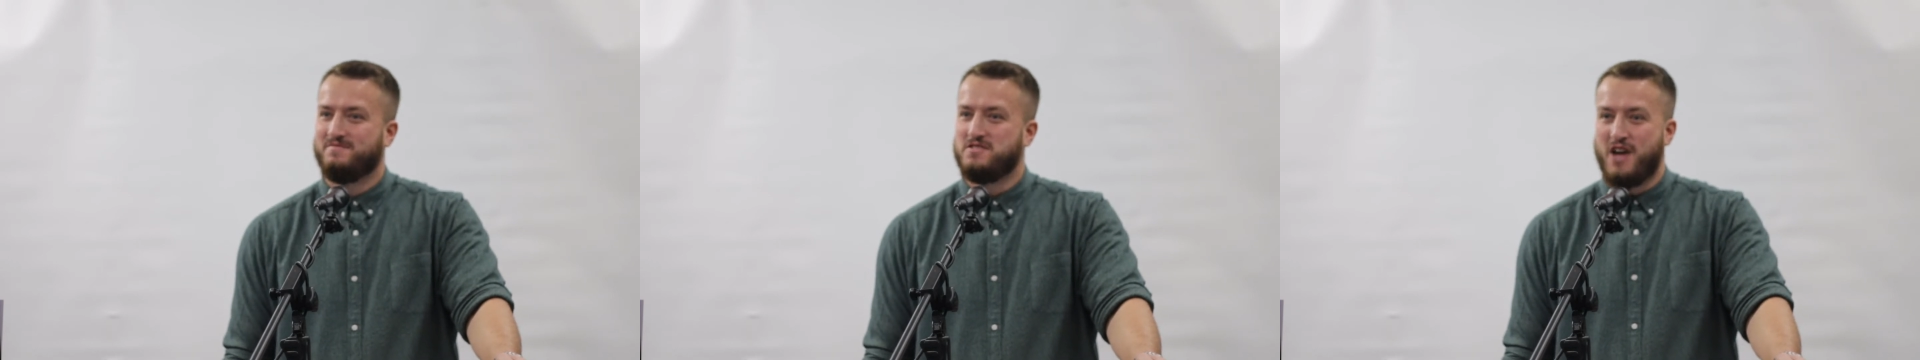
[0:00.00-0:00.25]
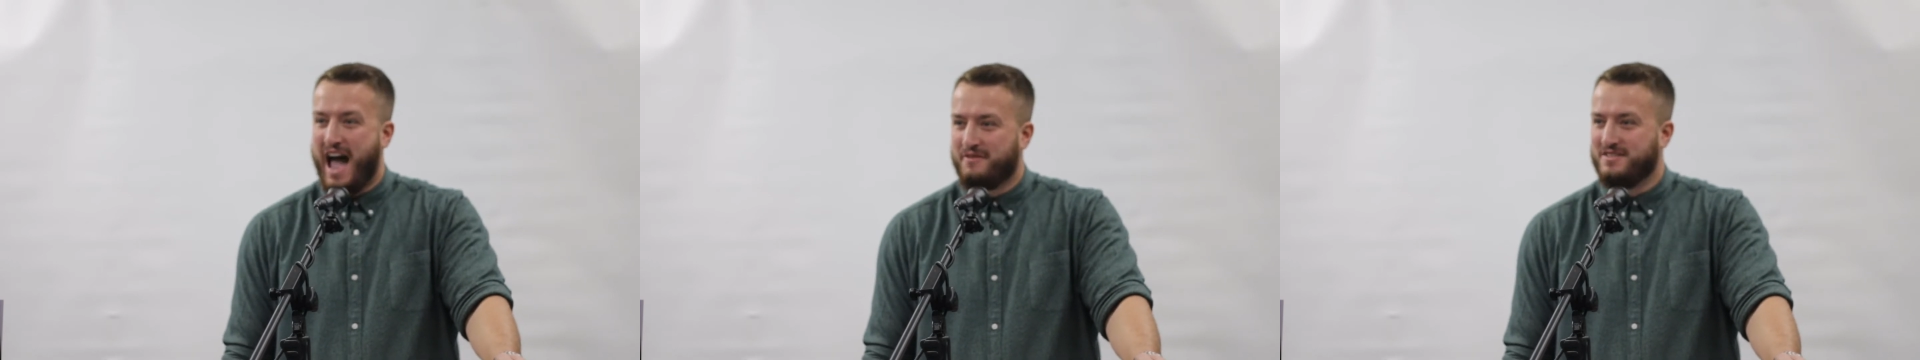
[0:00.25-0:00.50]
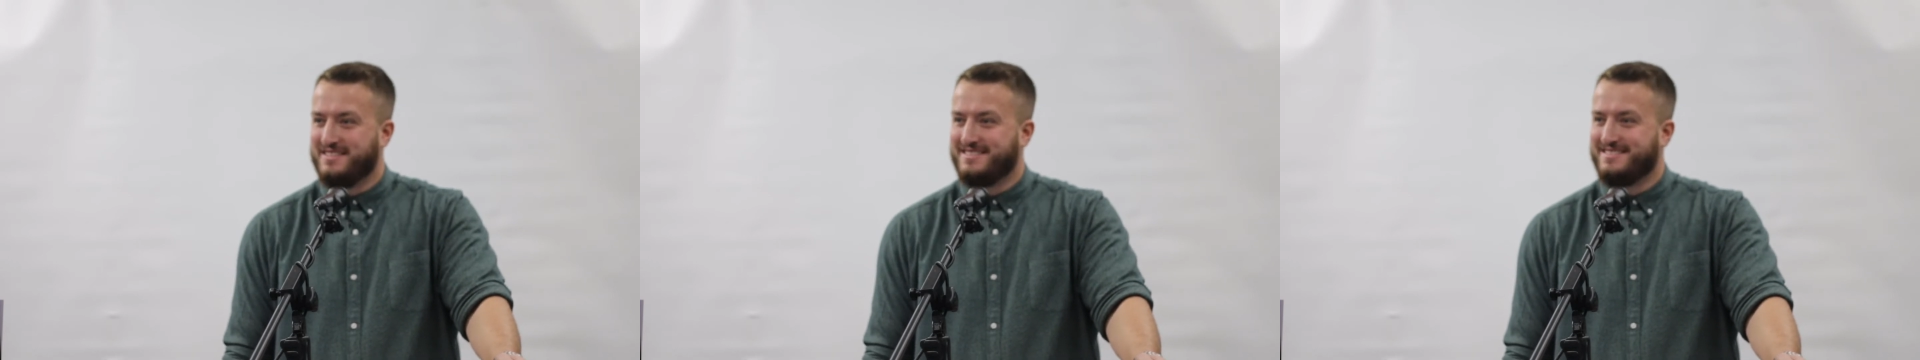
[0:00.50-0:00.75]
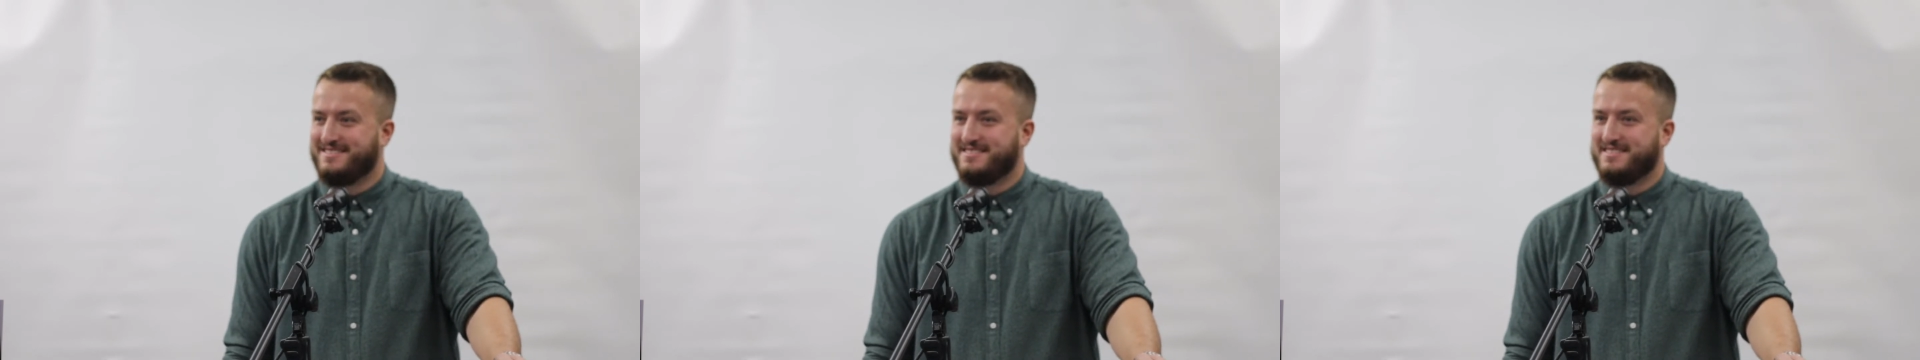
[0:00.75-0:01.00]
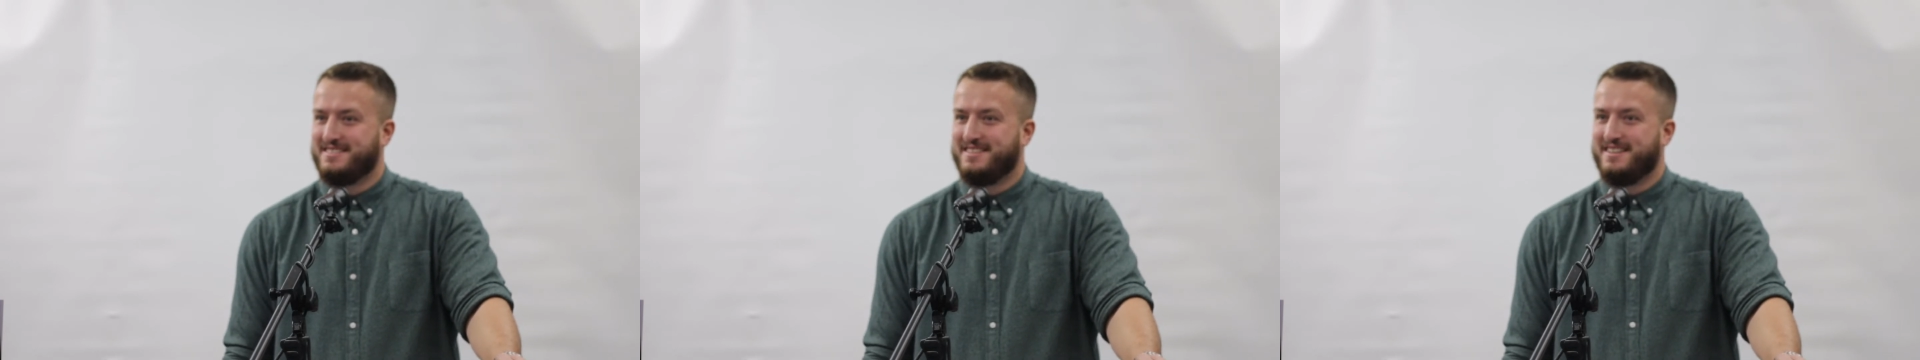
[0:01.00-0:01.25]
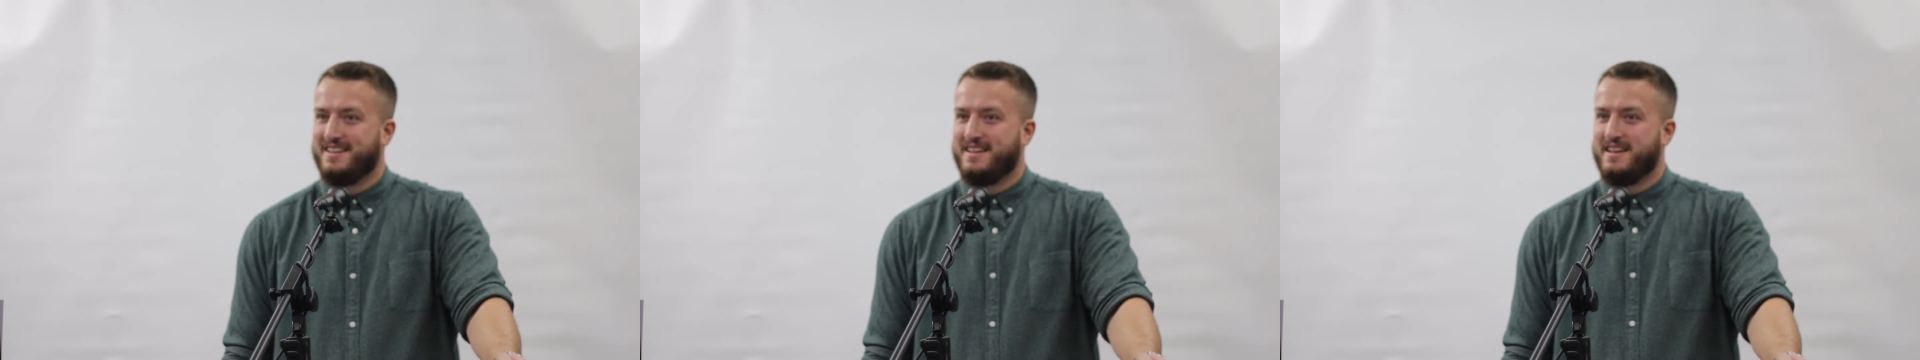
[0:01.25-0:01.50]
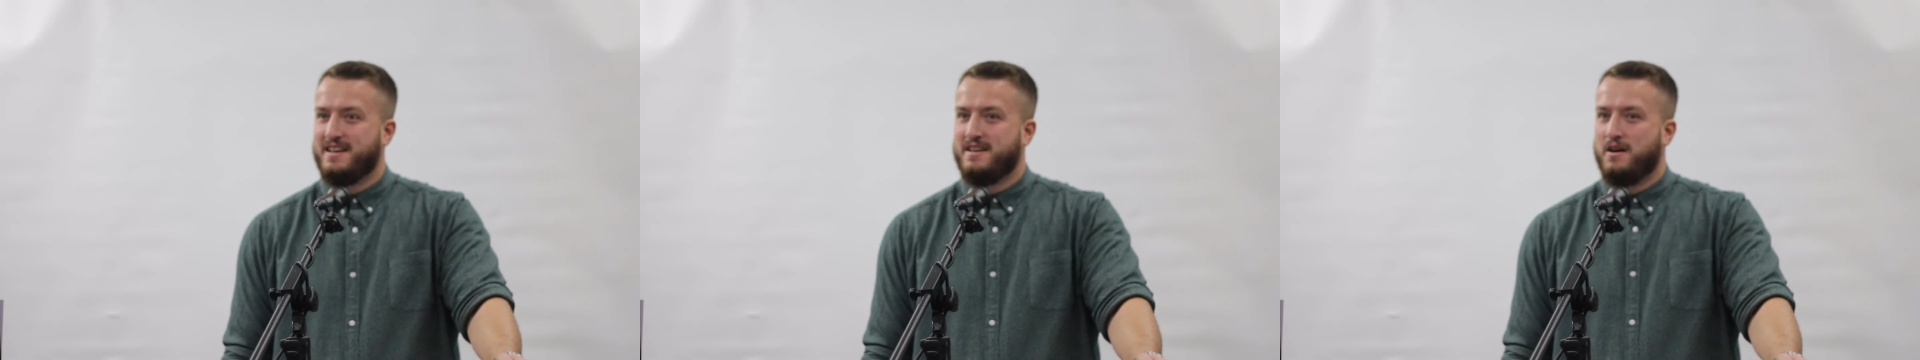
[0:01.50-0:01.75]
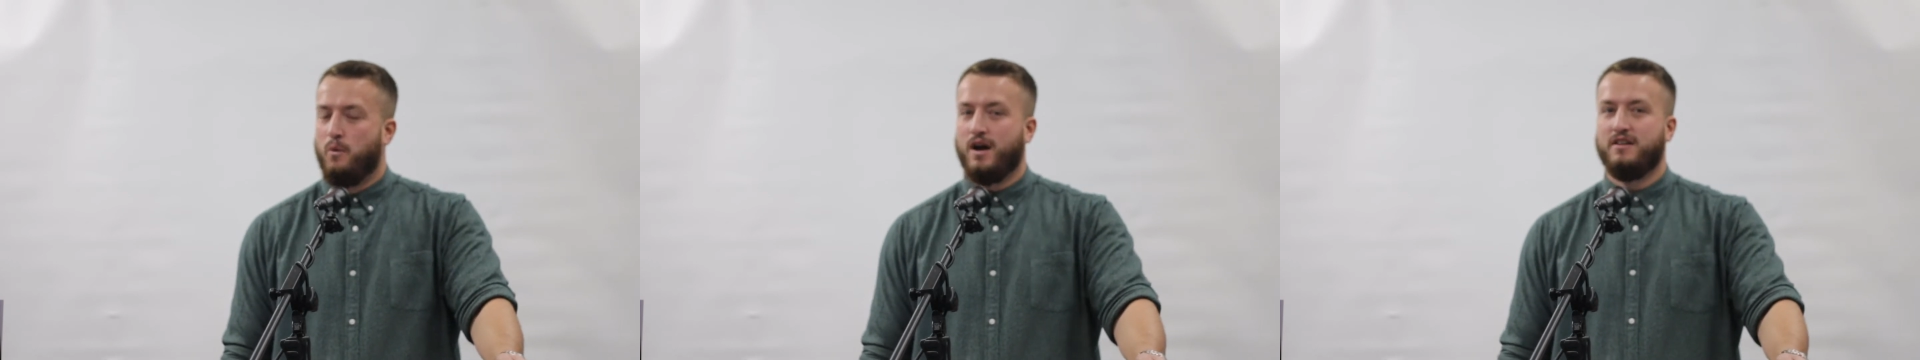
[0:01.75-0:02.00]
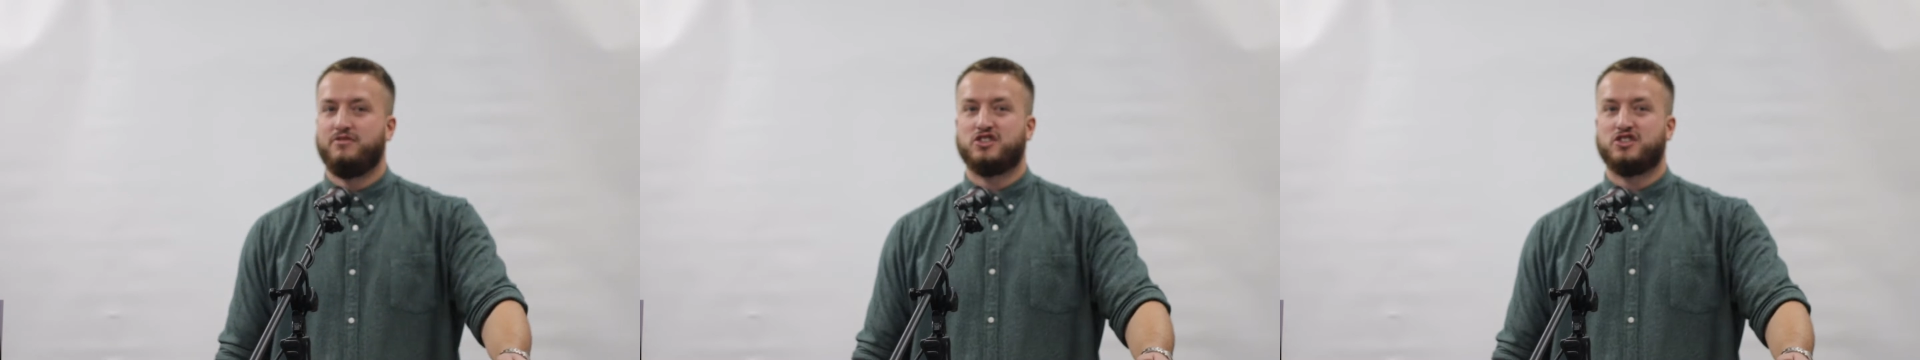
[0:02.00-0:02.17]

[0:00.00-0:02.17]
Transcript: You haven't. One of